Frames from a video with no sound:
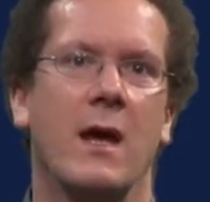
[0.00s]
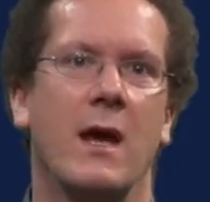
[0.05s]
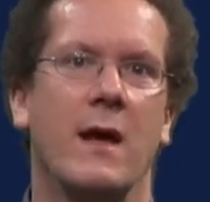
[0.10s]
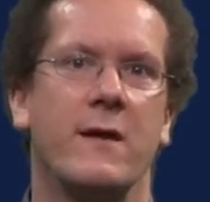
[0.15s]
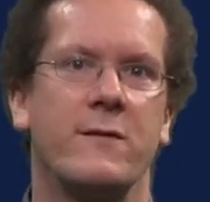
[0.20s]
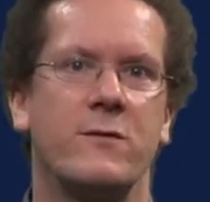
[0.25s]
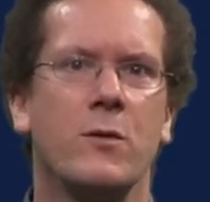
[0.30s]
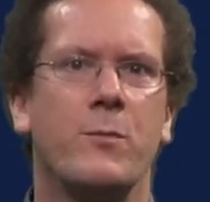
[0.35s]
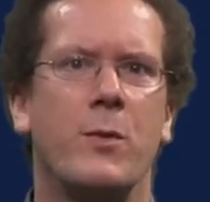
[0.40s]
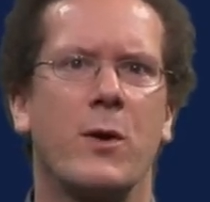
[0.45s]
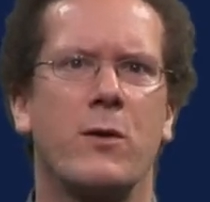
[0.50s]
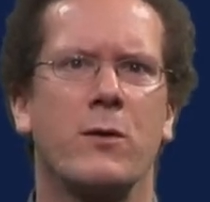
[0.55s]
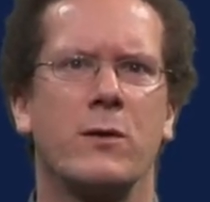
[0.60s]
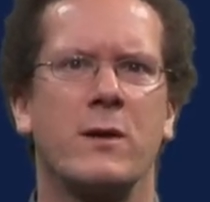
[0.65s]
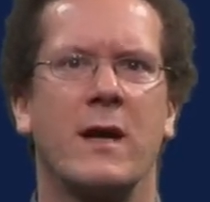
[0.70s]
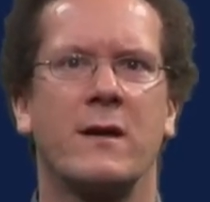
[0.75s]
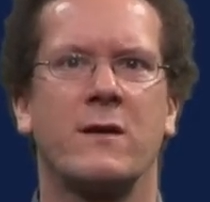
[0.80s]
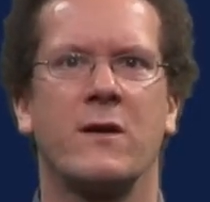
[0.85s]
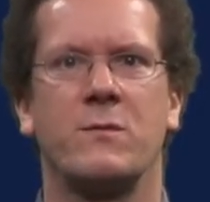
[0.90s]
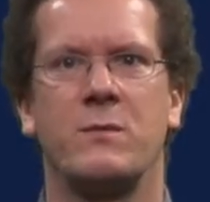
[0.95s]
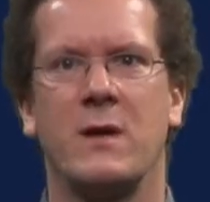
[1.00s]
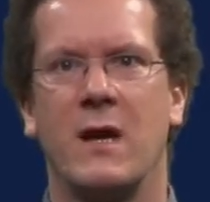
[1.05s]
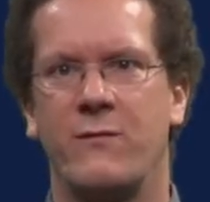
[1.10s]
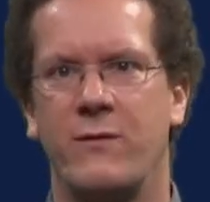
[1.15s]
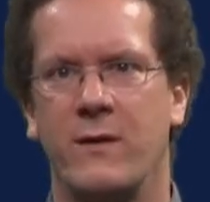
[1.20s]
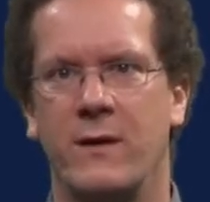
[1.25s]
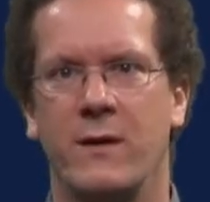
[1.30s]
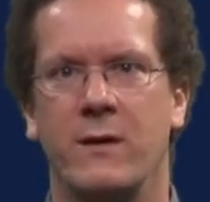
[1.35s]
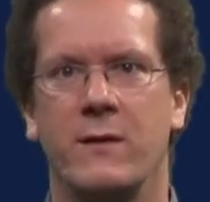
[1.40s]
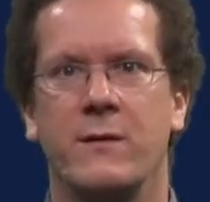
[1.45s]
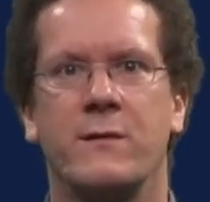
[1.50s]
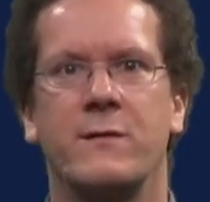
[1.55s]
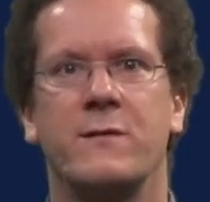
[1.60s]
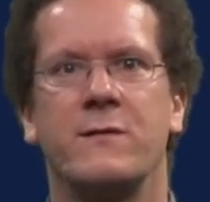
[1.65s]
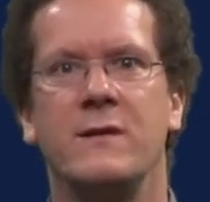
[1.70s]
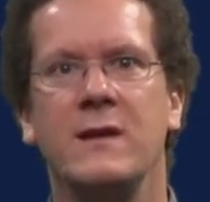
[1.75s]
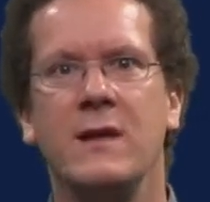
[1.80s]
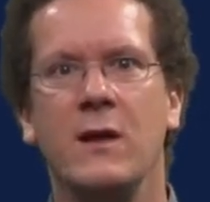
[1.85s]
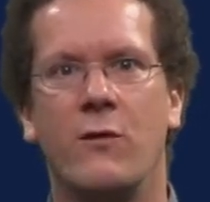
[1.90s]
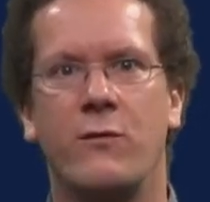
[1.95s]
In superconductors, we have a
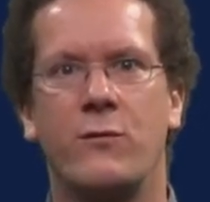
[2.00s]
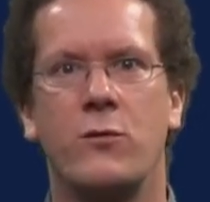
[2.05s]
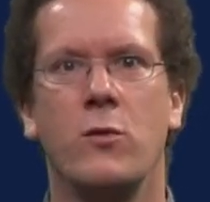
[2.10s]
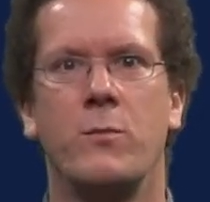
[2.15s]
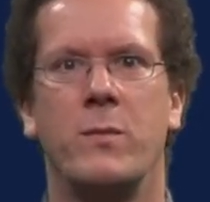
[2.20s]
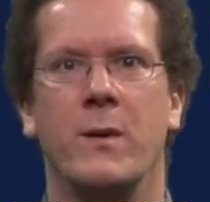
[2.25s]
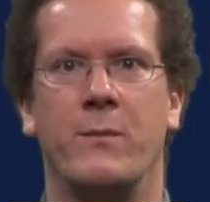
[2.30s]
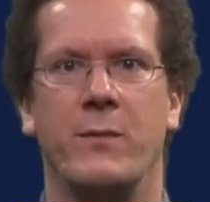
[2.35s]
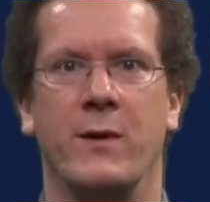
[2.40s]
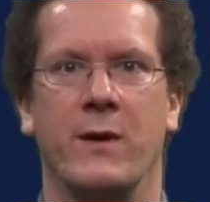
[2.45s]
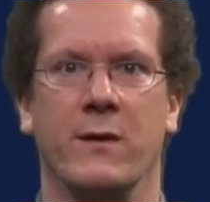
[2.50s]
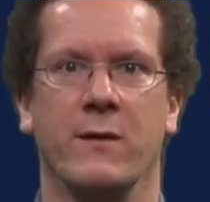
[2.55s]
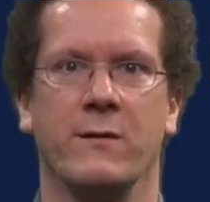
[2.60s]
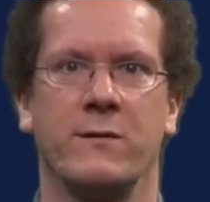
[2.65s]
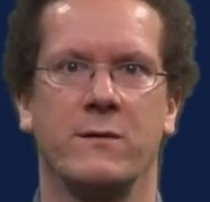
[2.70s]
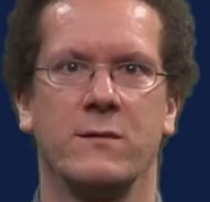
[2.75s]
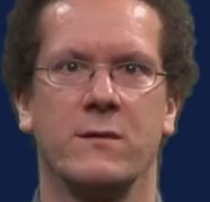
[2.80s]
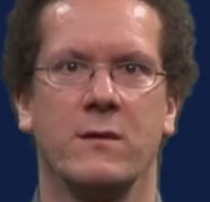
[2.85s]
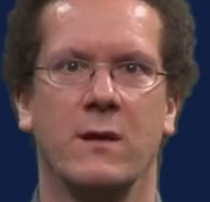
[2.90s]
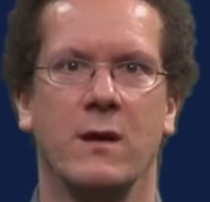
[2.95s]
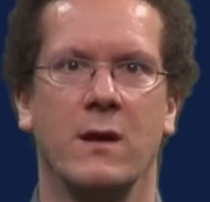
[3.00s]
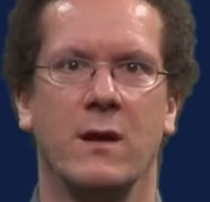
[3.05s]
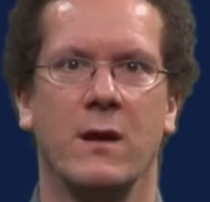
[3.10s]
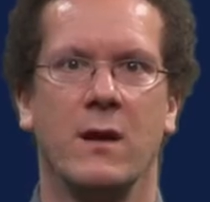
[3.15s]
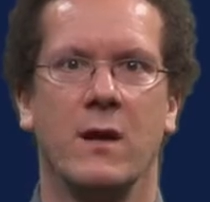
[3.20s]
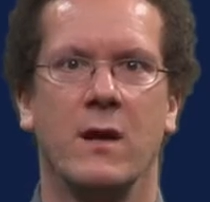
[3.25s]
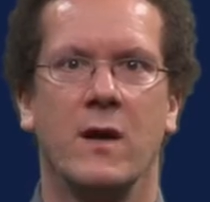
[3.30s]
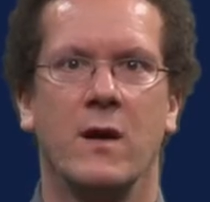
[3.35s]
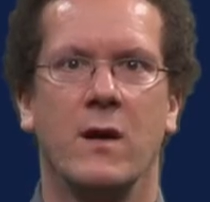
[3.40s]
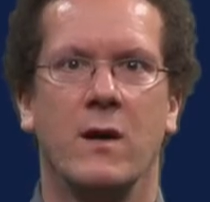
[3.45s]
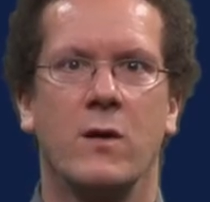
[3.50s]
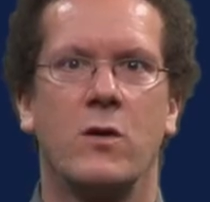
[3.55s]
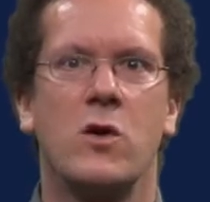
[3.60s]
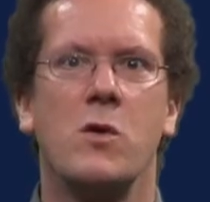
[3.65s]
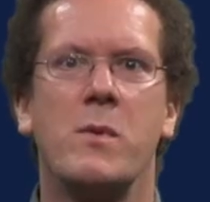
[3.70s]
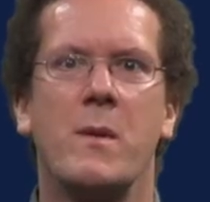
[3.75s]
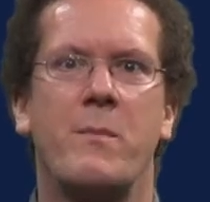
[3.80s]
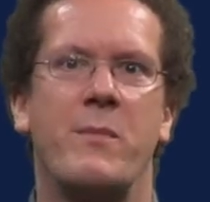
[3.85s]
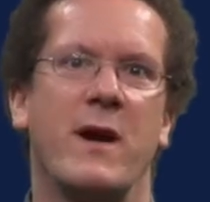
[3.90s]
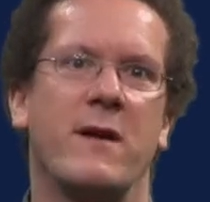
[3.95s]
sea of Cooper pairs.
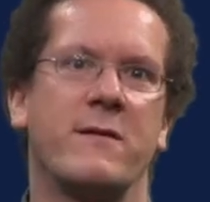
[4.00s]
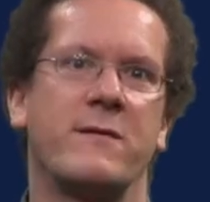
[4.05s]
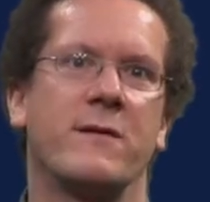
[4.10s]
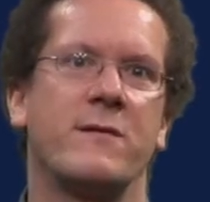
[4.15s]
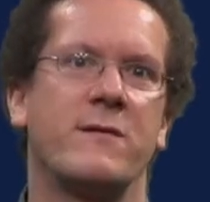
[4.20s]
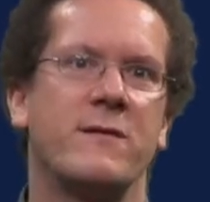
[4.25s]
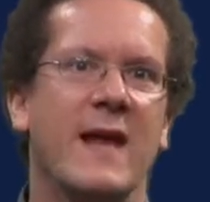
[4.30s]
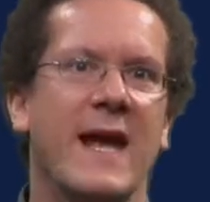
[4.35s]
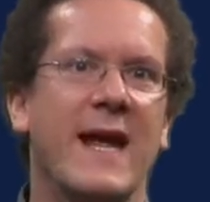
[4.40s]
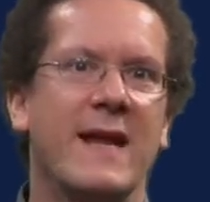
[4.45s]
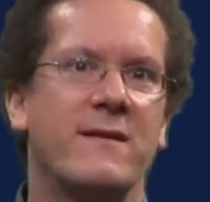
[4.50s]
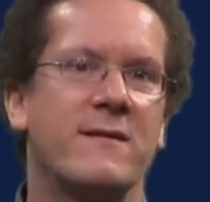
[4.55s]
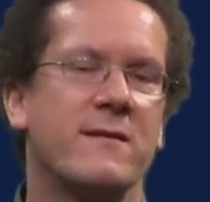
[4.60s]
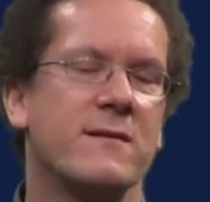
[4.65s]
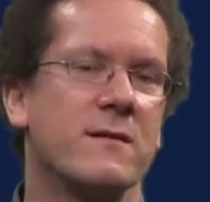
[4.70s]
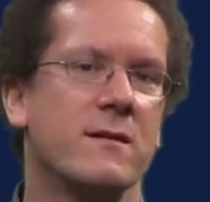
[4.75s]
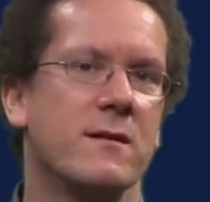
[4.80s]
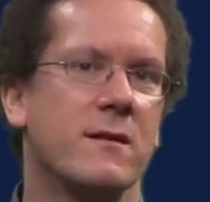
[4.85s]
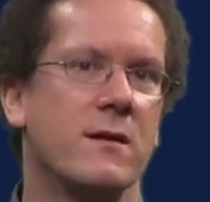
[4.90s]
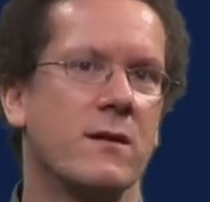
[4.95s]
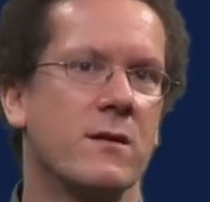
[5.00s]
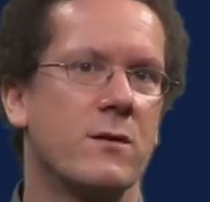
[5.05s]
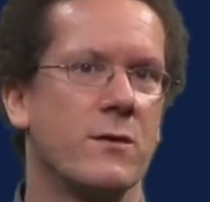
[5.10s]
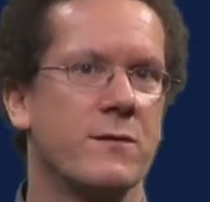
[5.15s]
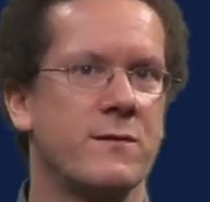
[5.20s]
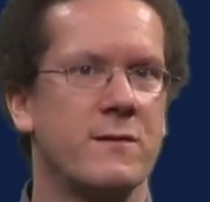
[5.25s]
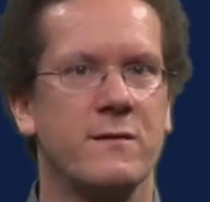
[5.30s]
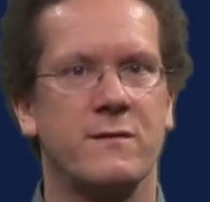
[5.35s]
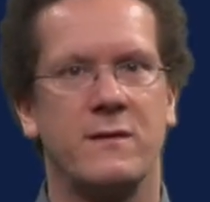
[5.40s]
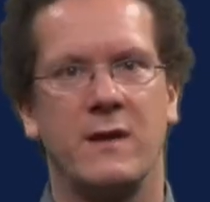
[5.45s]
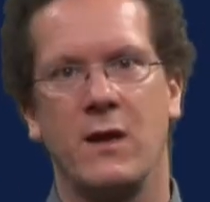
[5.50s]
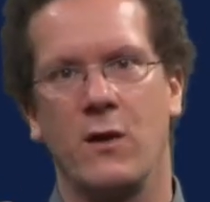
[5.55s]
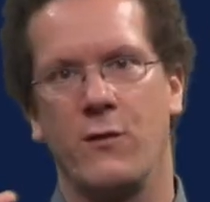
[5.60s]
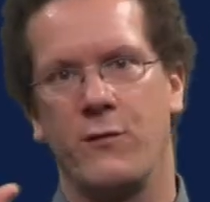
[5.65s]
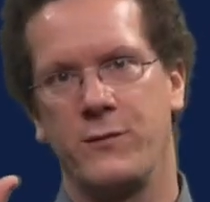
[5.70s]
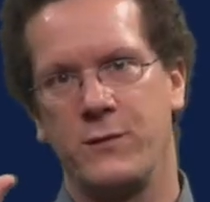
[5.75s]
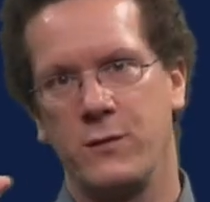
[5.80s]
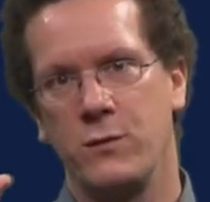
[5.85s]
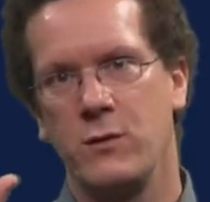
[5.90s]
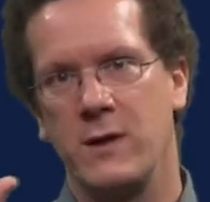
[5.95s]
Cooper pairs are states consisting
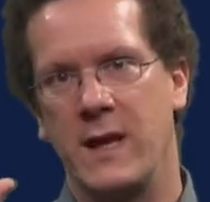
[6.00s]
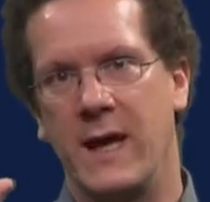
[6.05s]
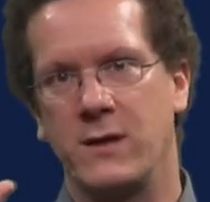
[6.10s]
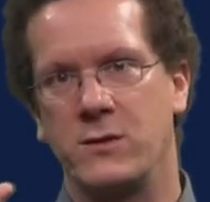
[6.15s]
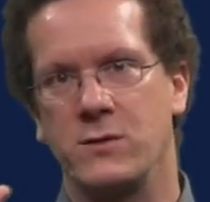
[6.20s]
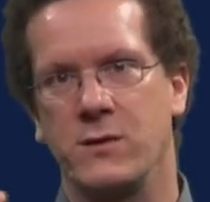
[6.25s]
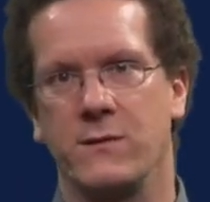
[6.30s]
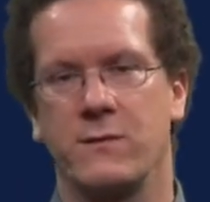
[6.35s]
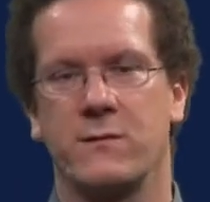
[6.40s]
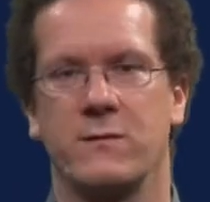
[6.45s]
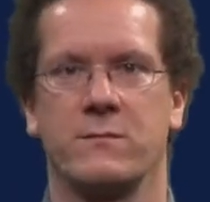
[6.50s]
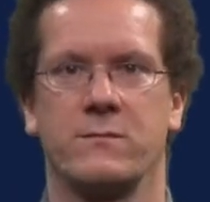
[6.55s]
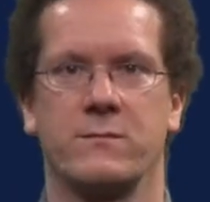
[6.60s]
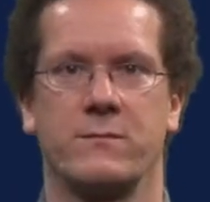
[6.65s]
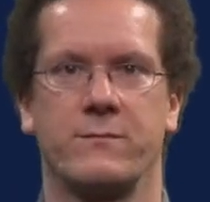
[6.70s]
of two electrons.